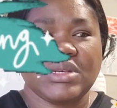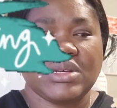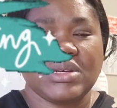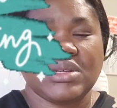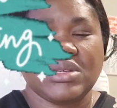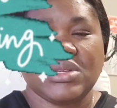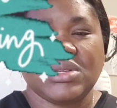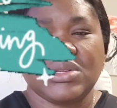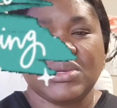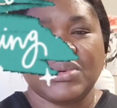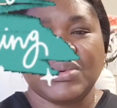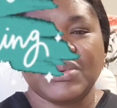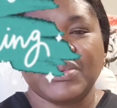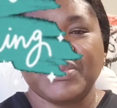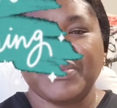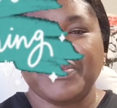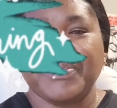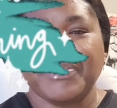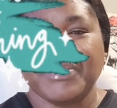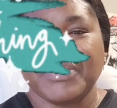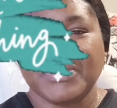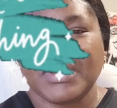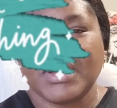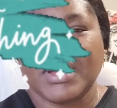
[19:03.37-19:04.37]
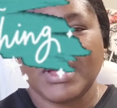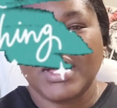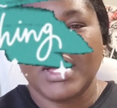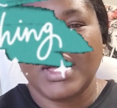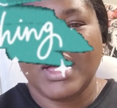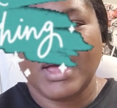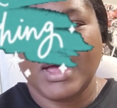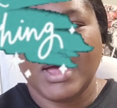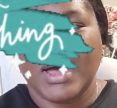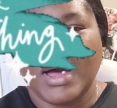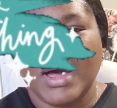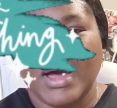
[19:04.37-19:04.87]
So
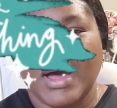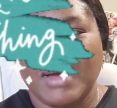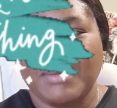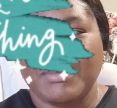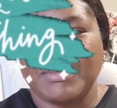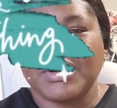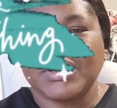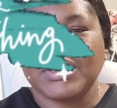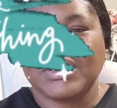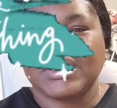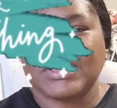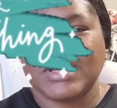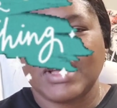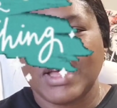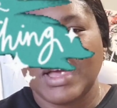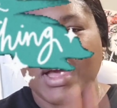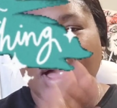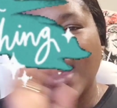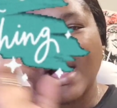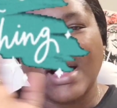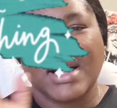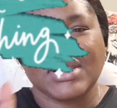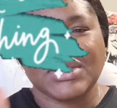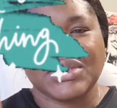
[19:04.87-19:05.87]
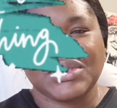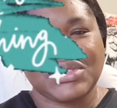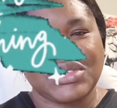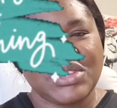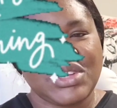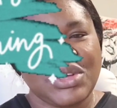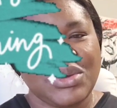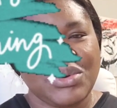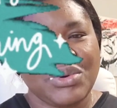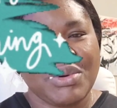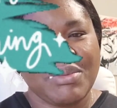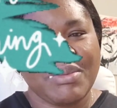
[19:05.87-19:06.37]
I must say, I'll see
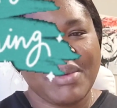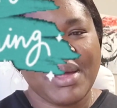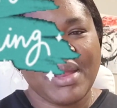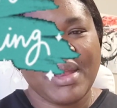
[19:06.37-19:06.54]
you in my